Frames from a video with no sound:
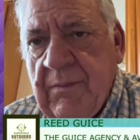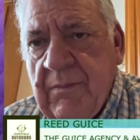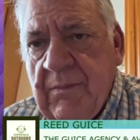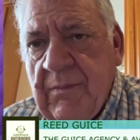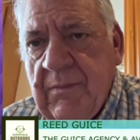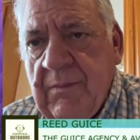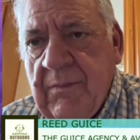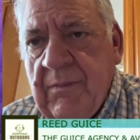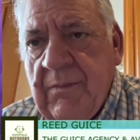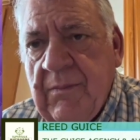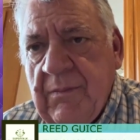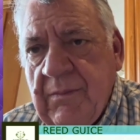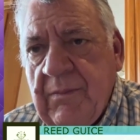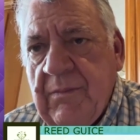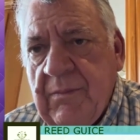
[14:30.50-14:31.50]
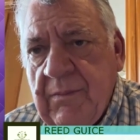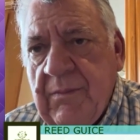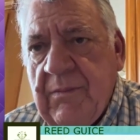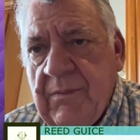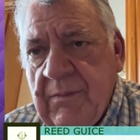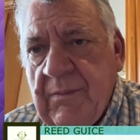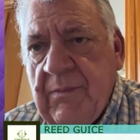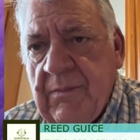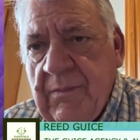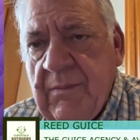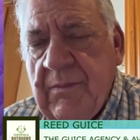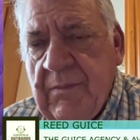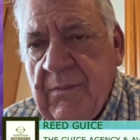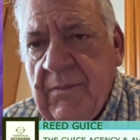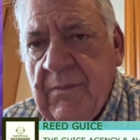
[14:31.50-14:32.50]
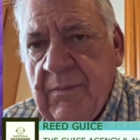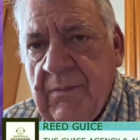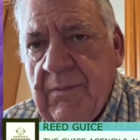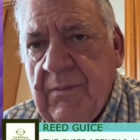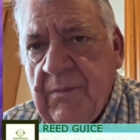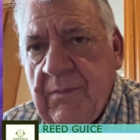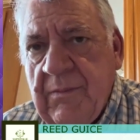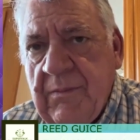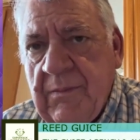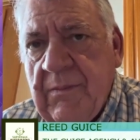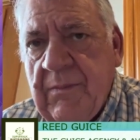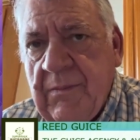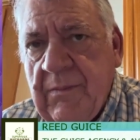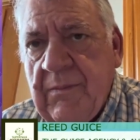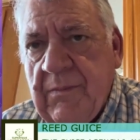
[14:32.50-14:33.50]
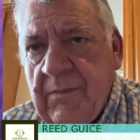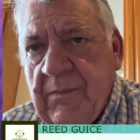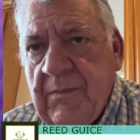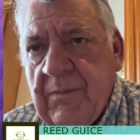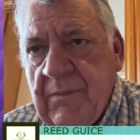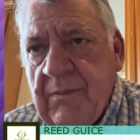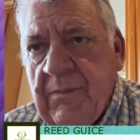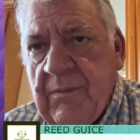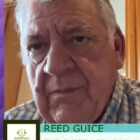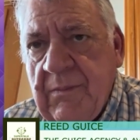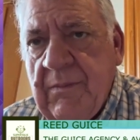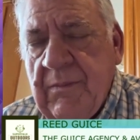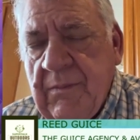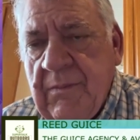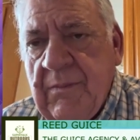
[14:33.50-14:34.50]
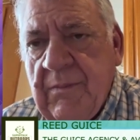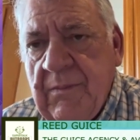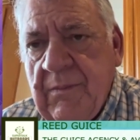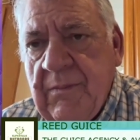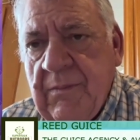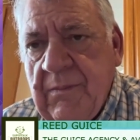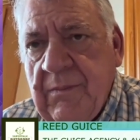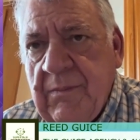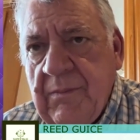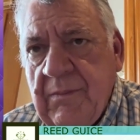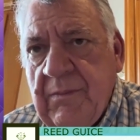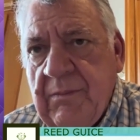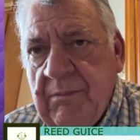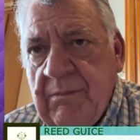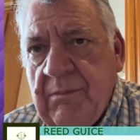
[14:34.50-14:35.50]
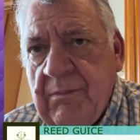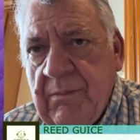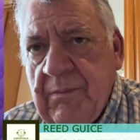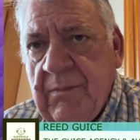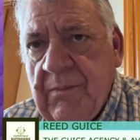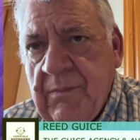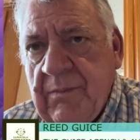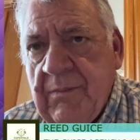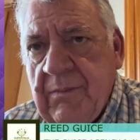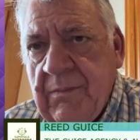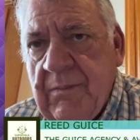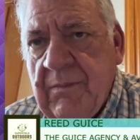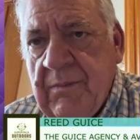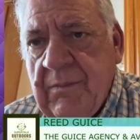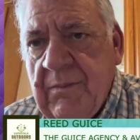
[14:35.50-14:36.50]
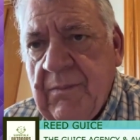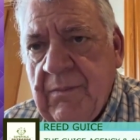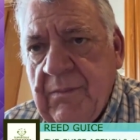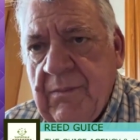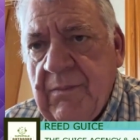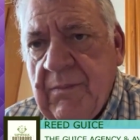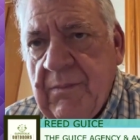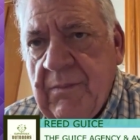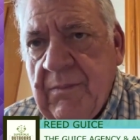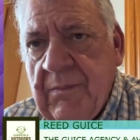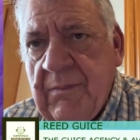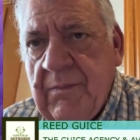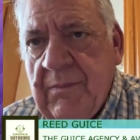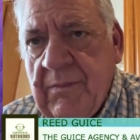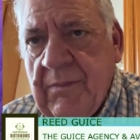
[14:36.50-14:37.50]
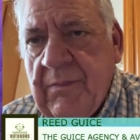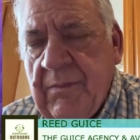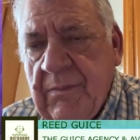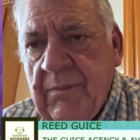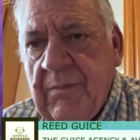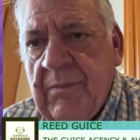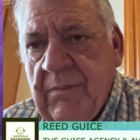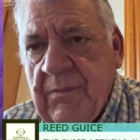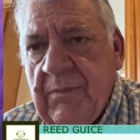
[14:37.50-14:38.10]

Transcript: No words are spoken by the person on screen.